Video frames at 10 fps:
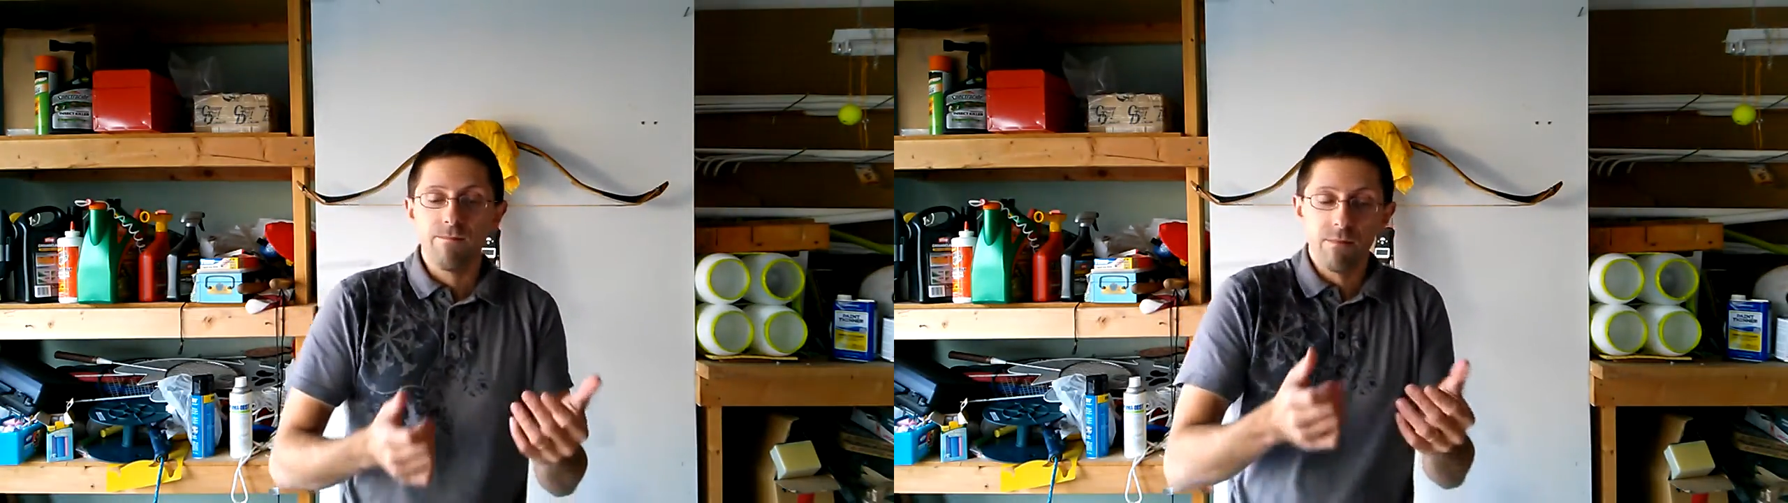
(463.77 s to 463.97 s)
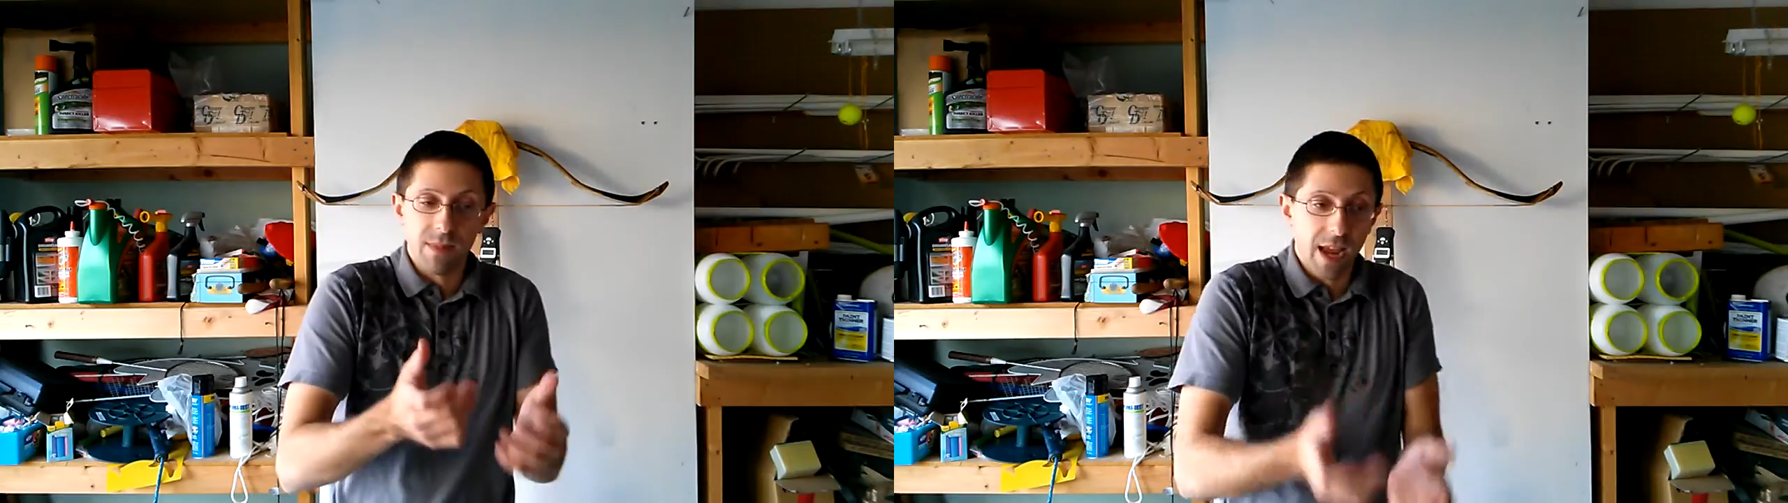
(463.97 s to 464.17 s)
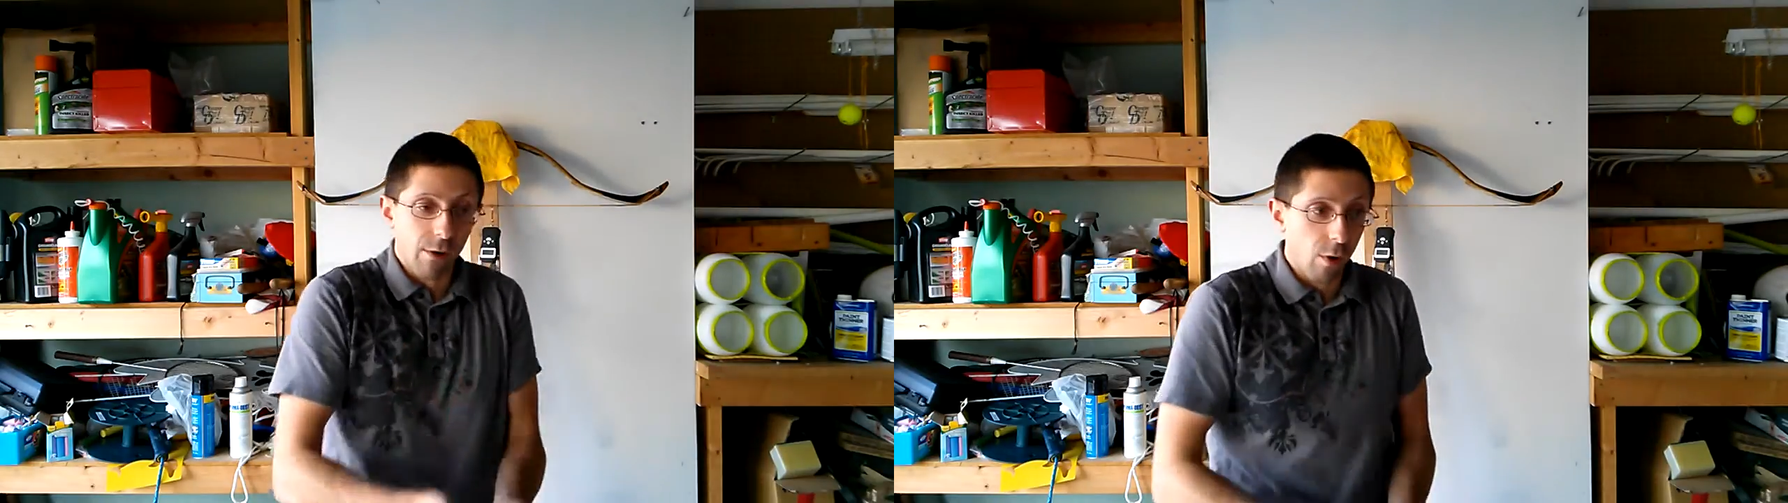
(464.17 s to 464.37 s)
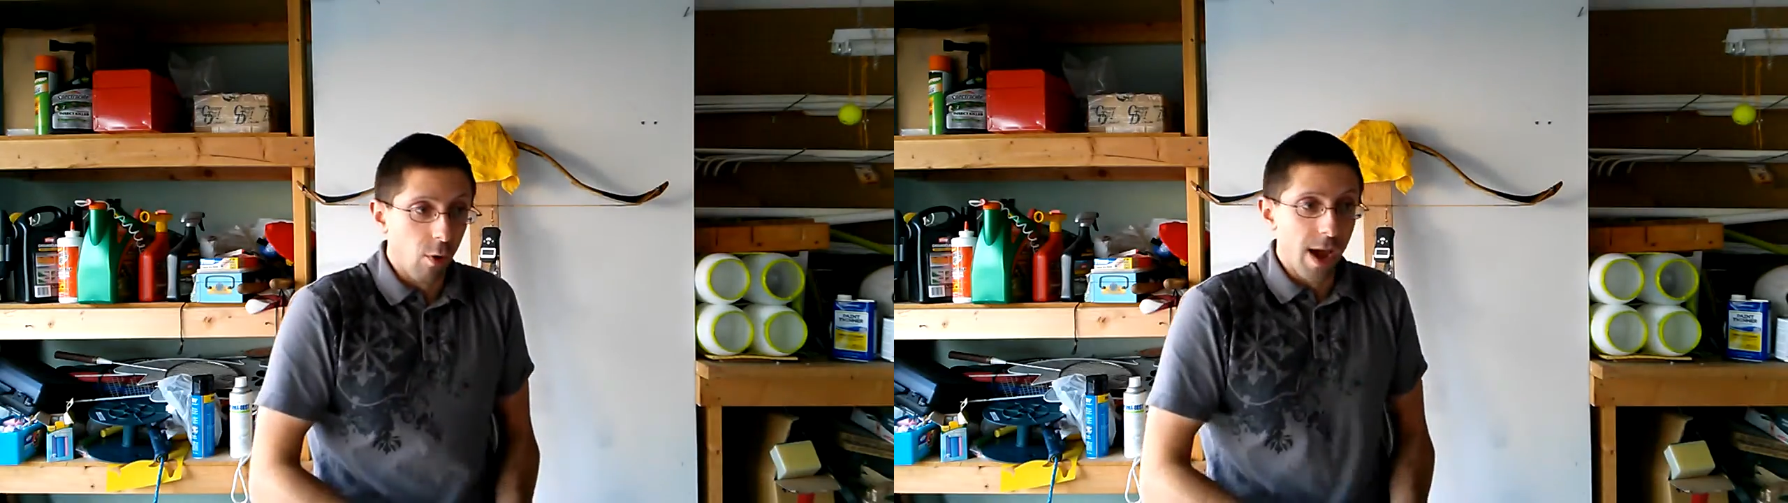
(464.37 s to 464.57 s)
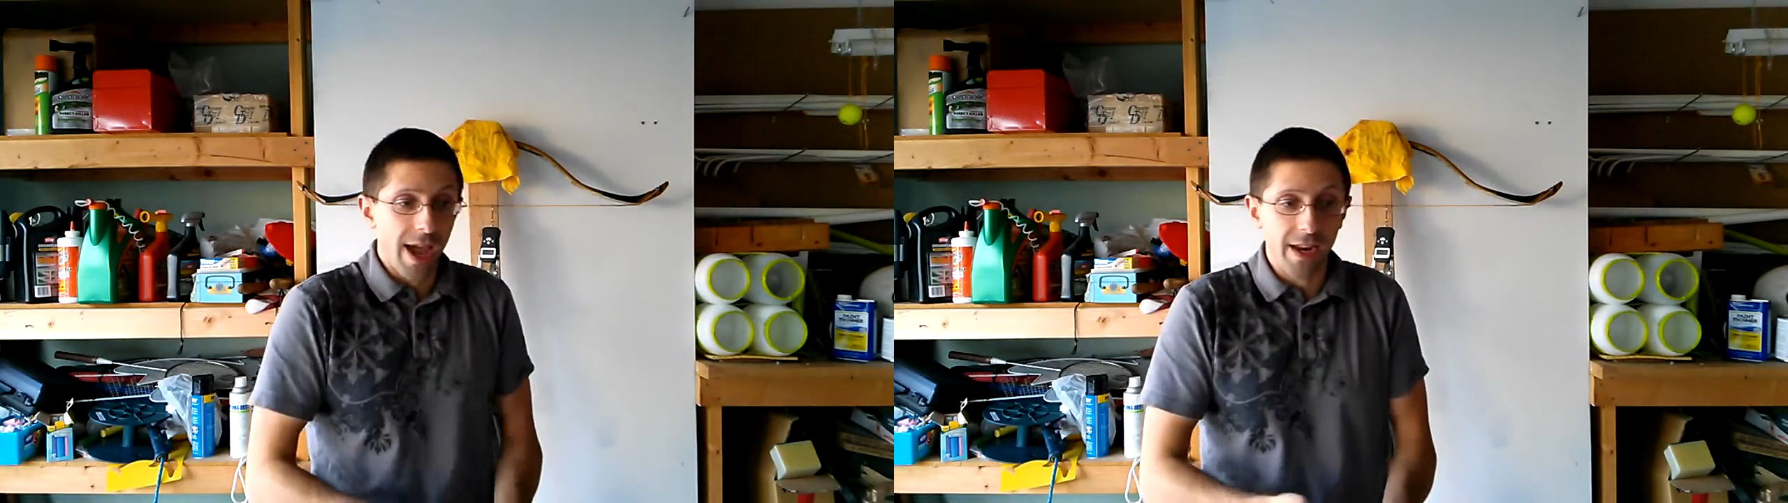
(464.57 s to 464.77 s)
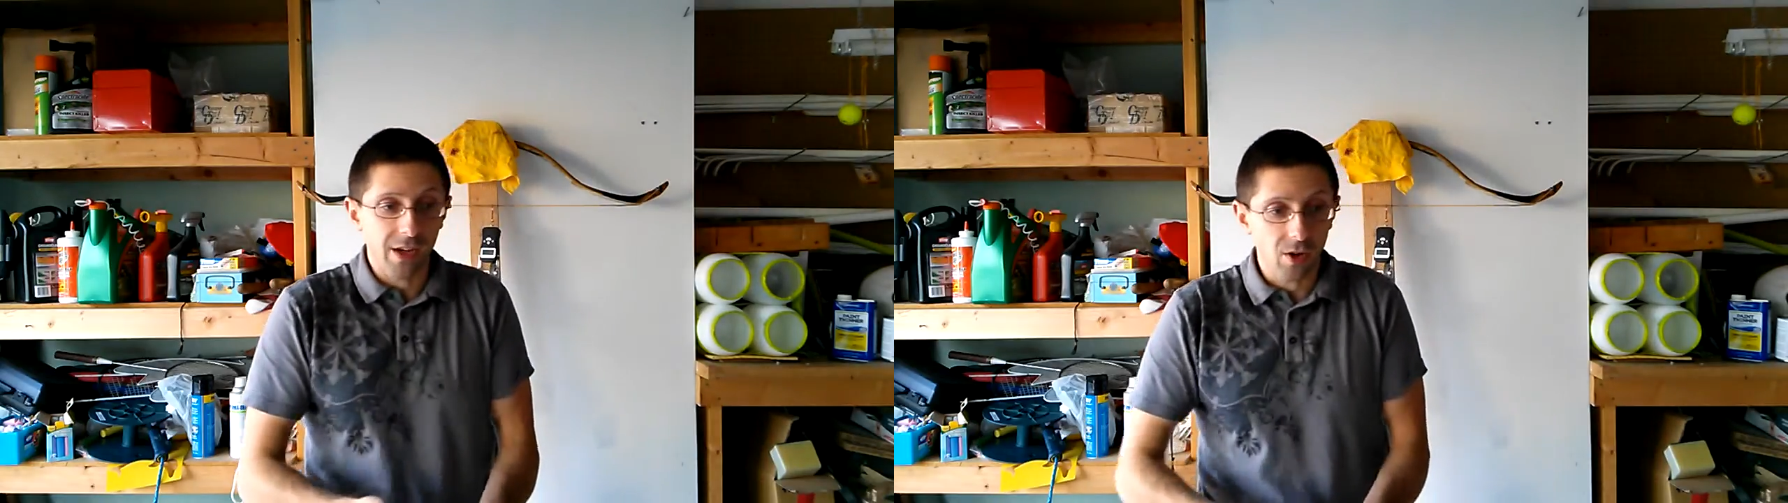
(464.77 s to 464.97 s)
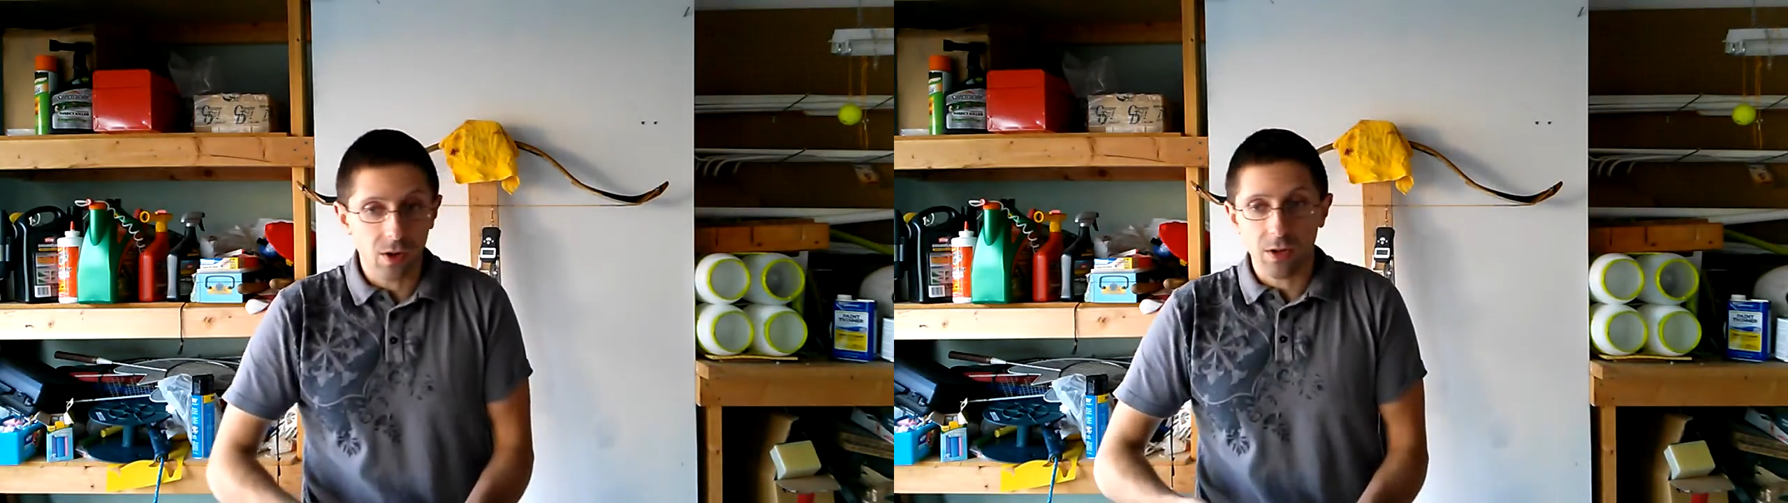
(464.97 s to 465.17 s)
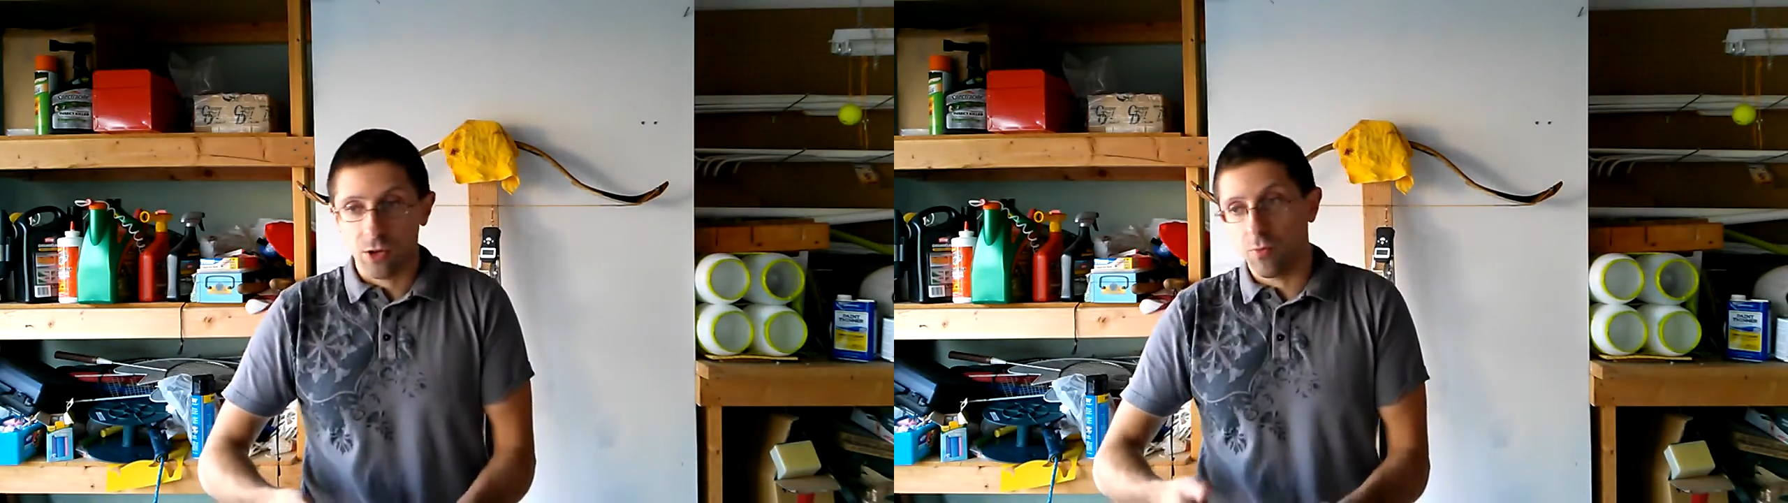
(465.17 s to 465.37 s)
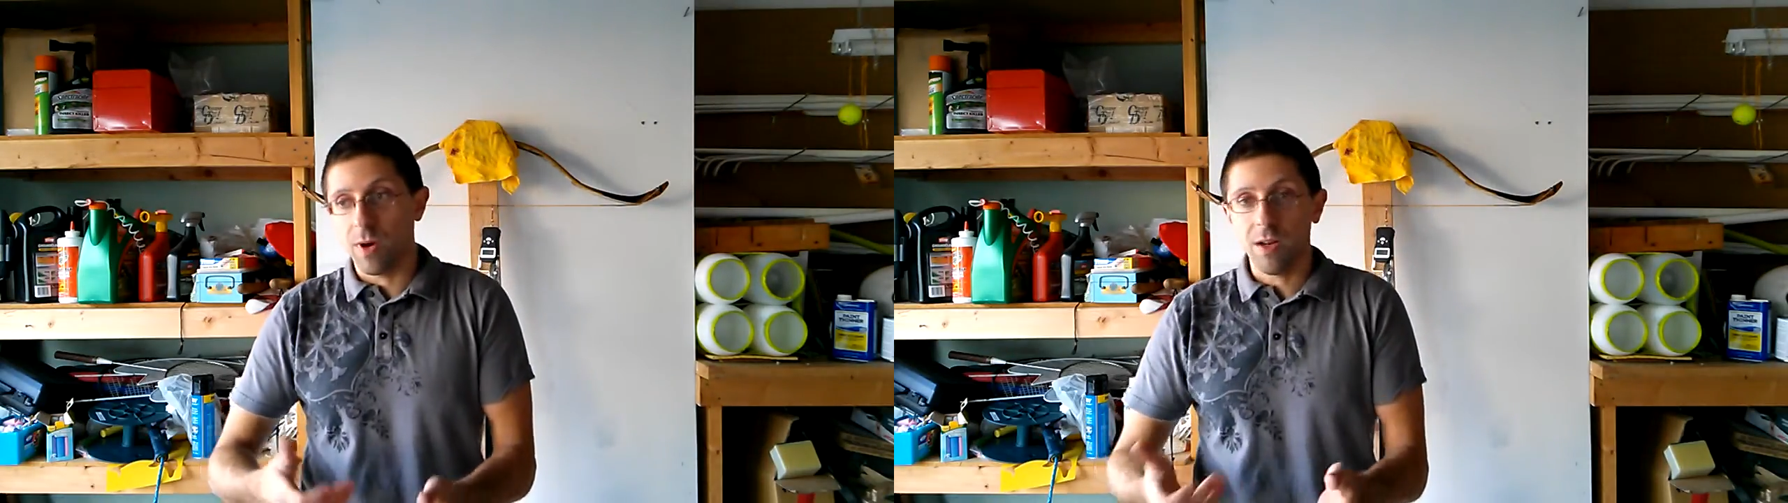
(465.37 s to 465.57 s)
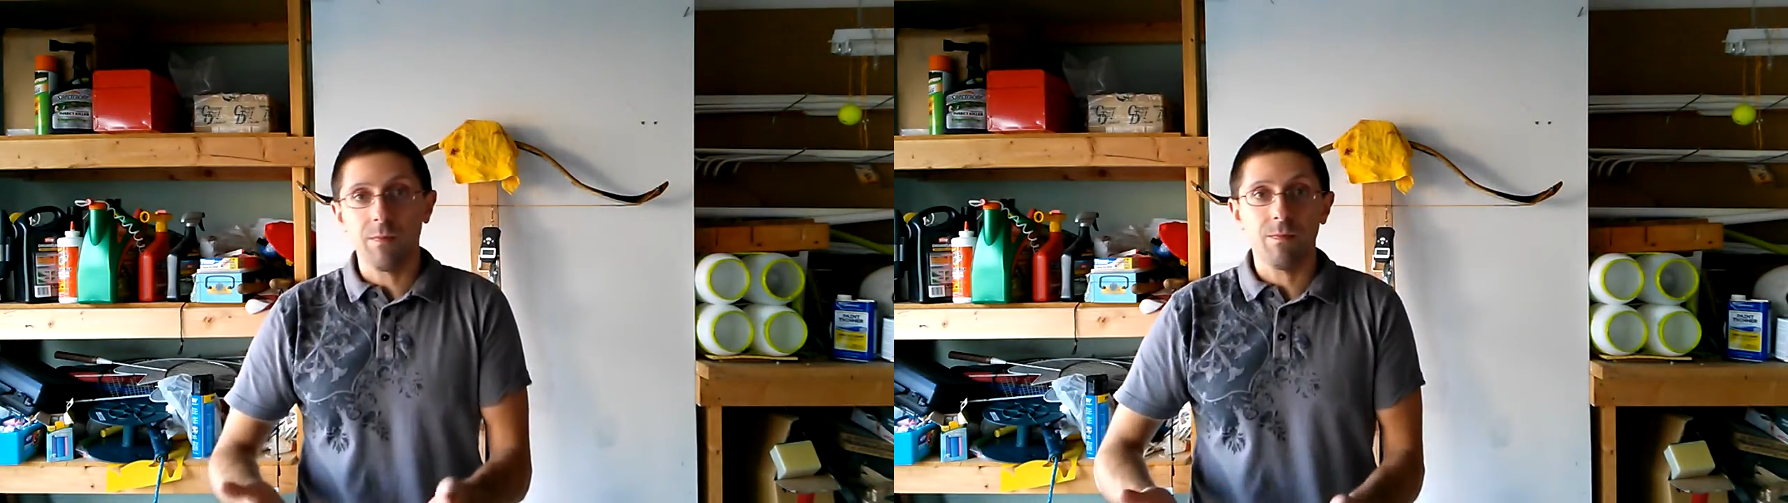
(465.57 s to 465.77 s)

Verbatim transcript: narrow handle, you might